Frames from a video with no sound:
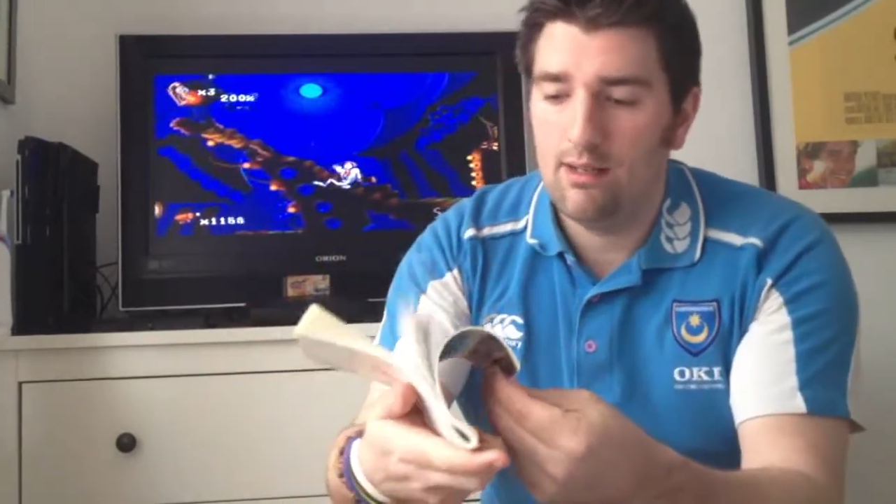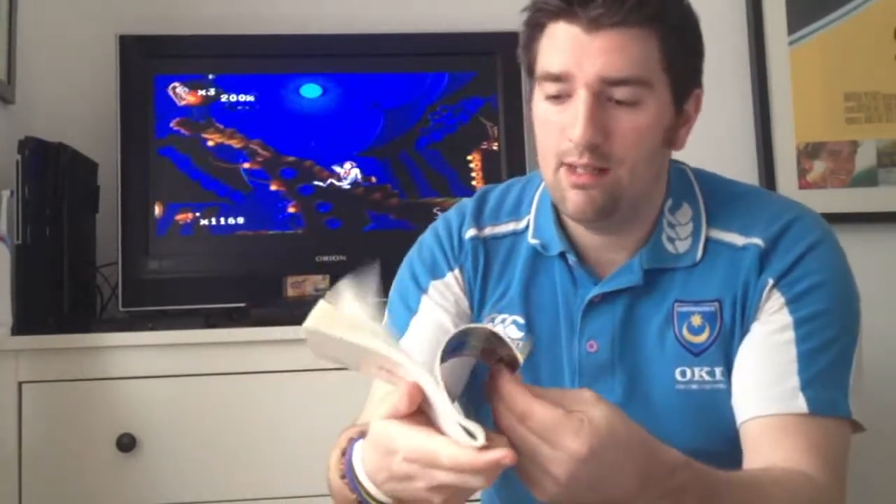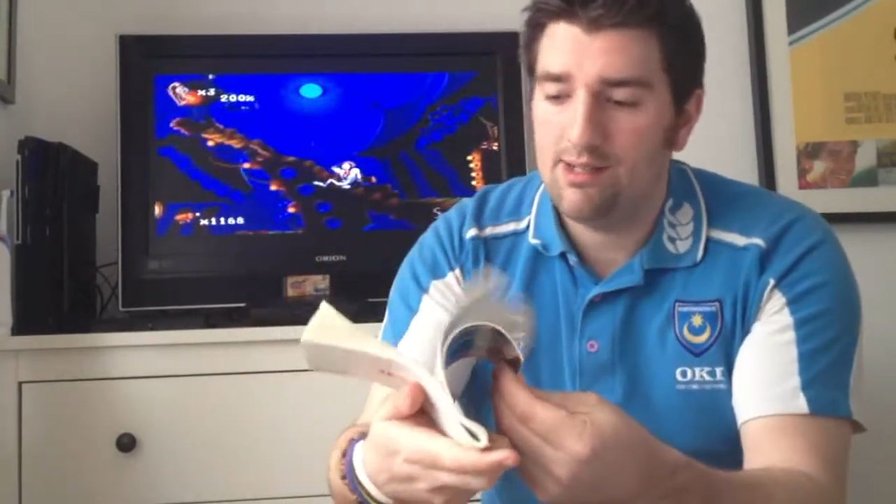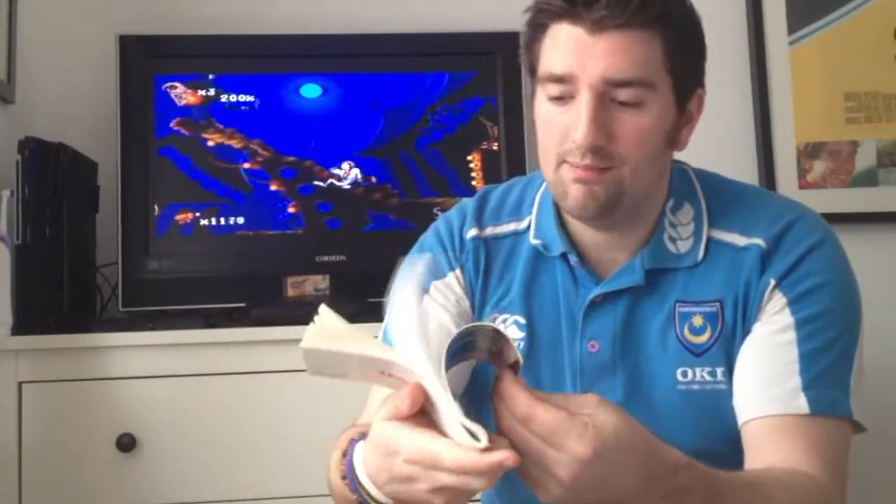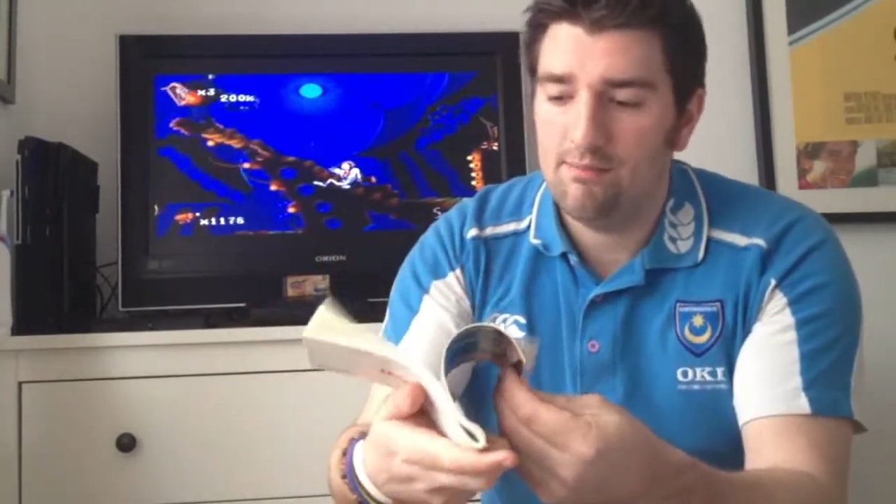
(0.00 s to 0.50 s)

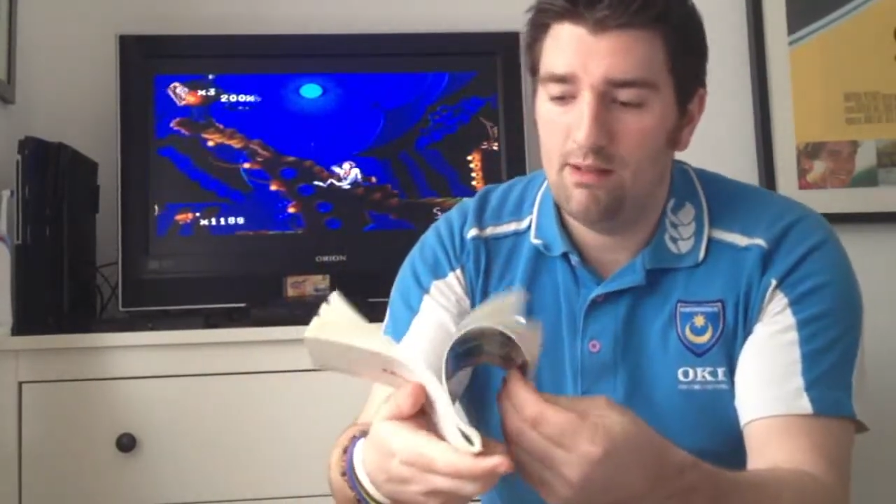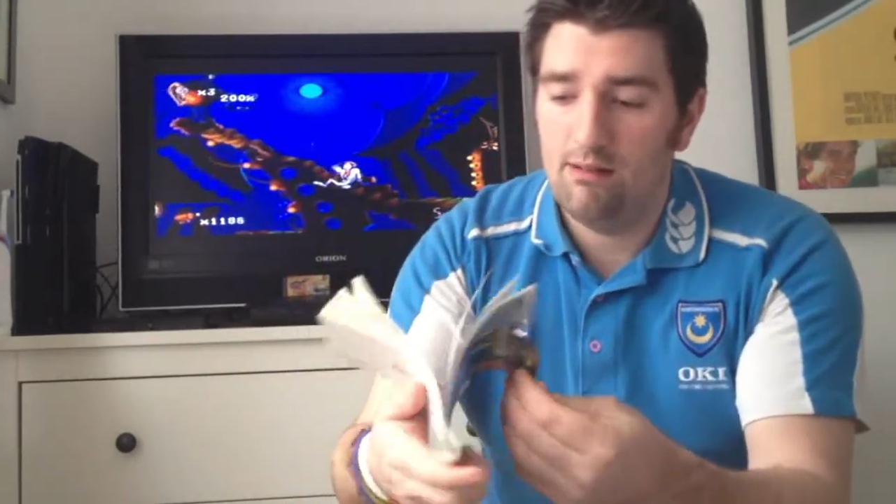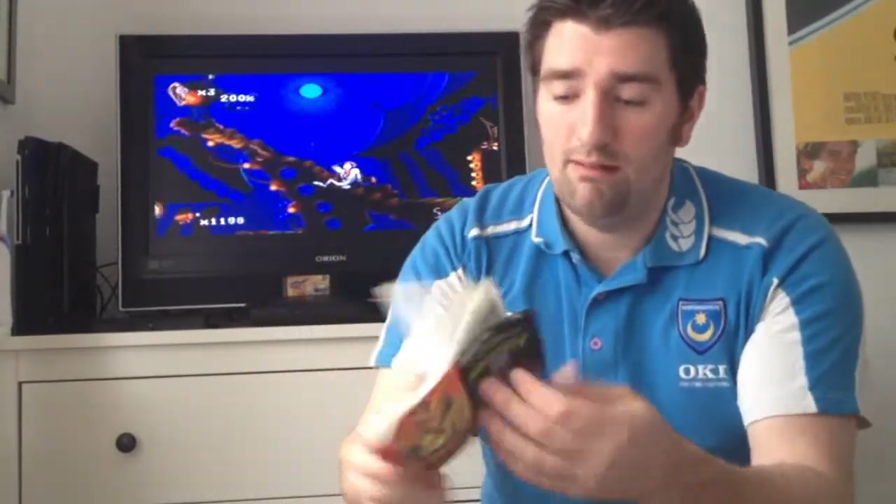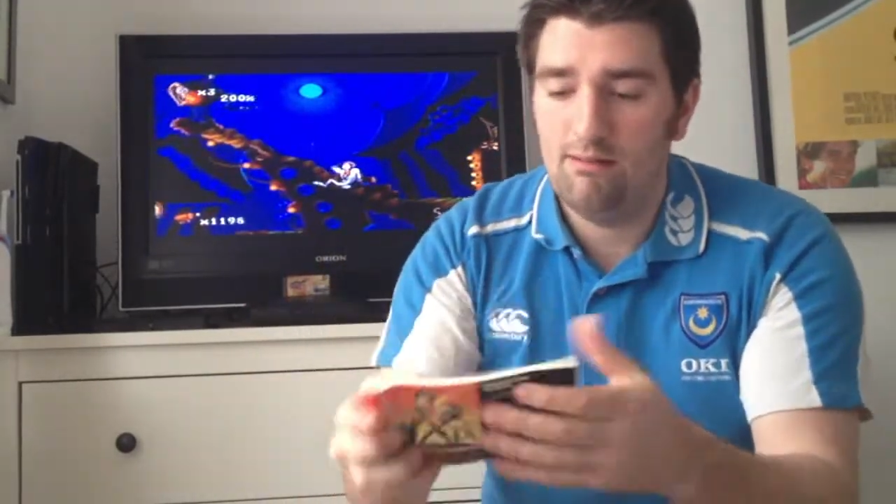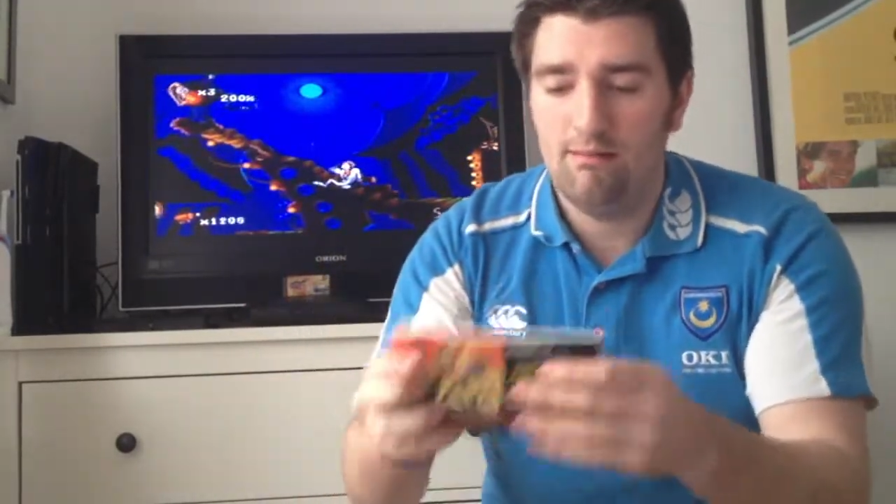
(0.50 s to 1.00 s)
It's
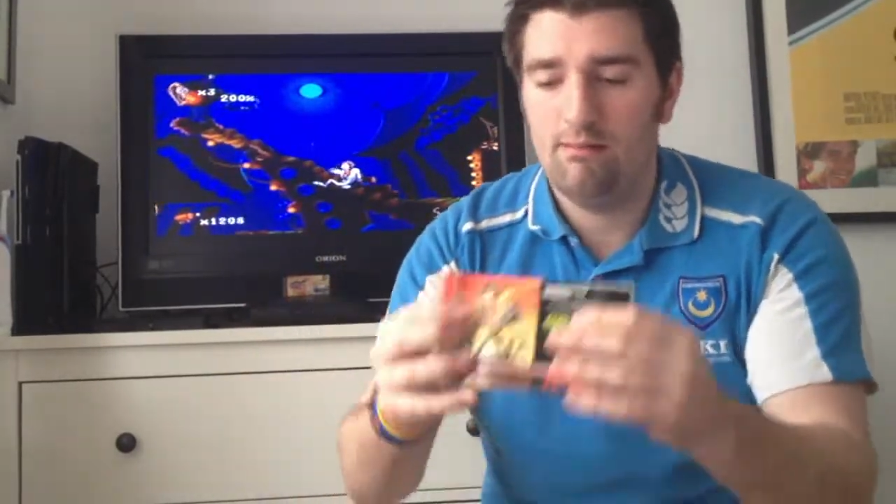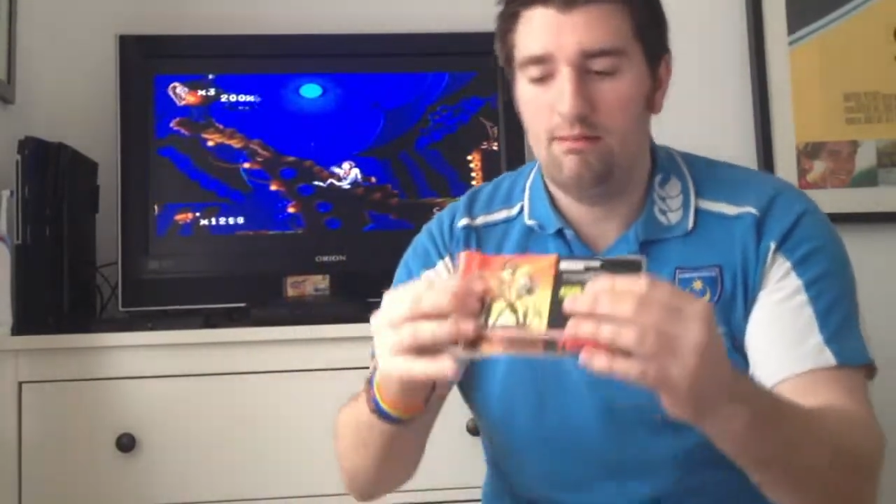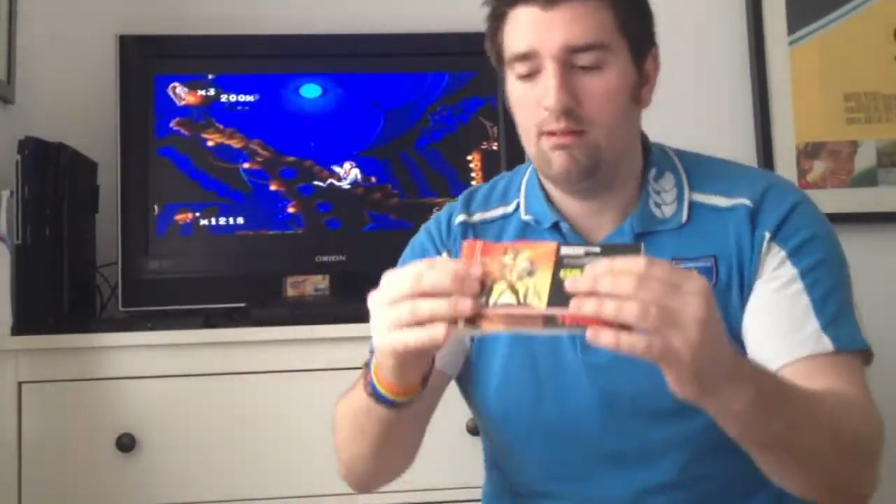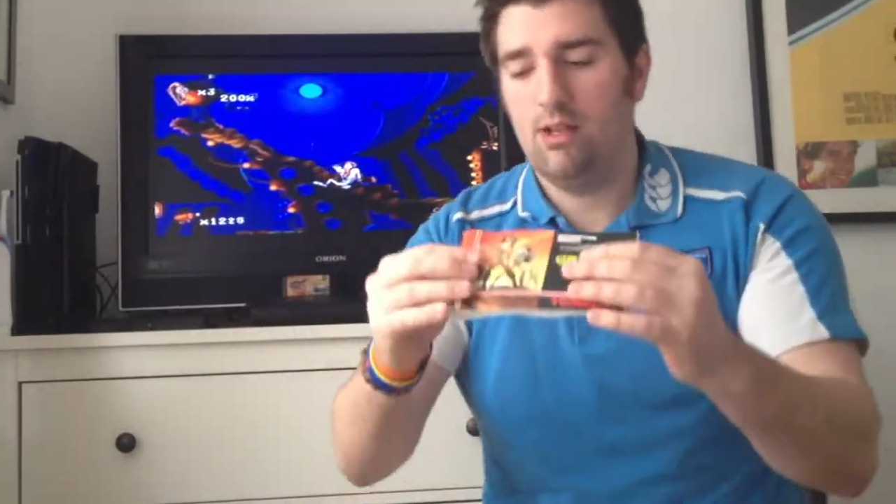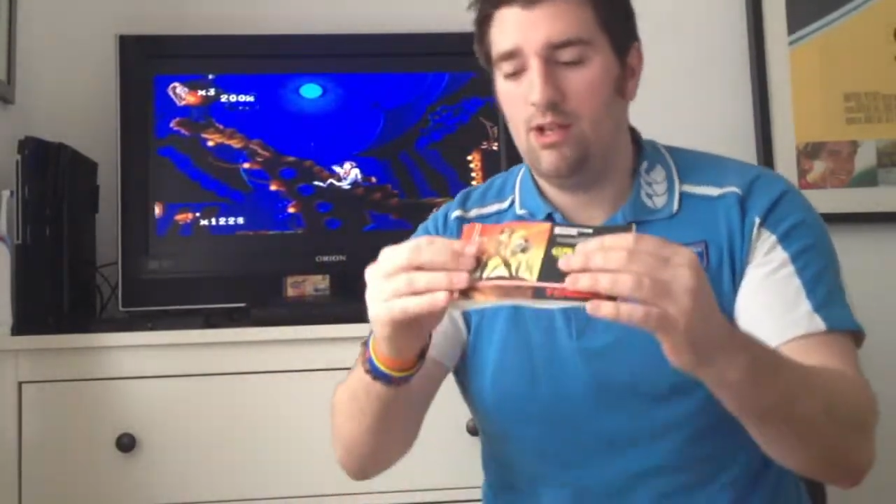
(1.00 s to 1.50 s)

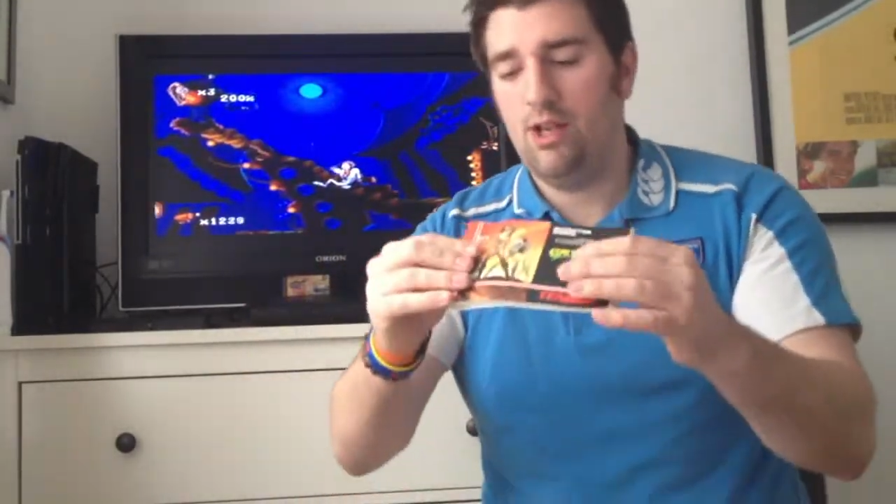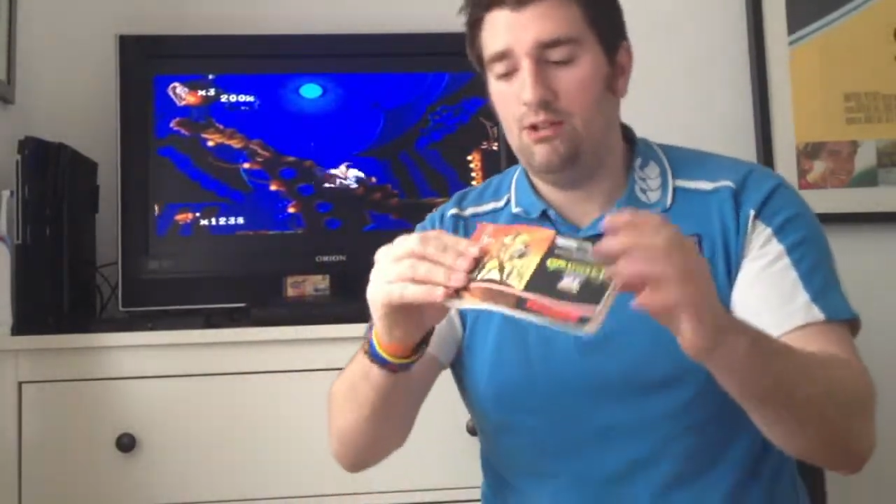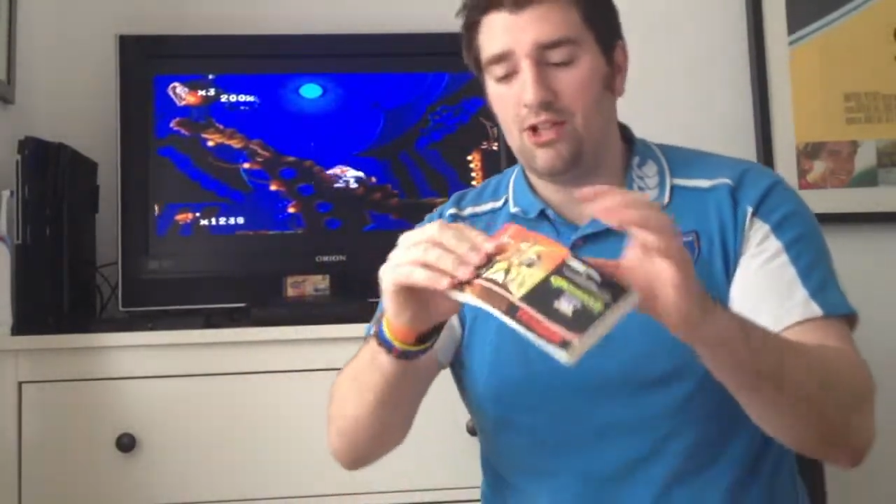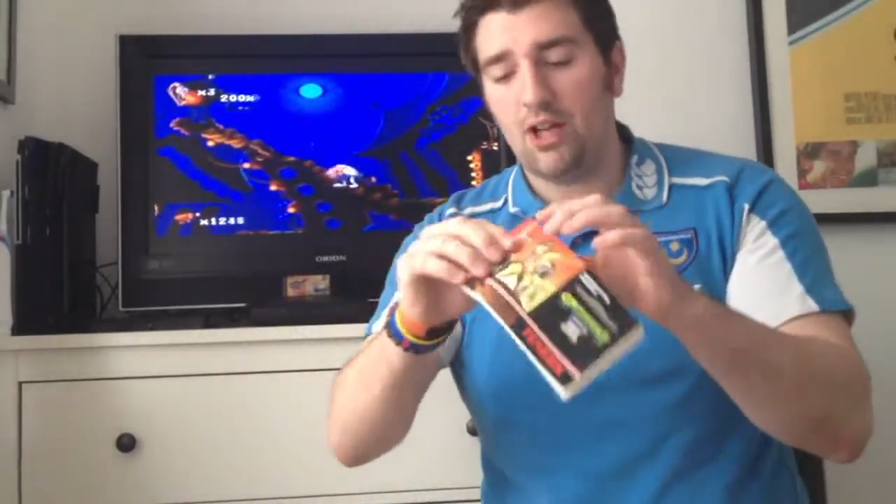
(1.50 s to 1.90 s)
huge.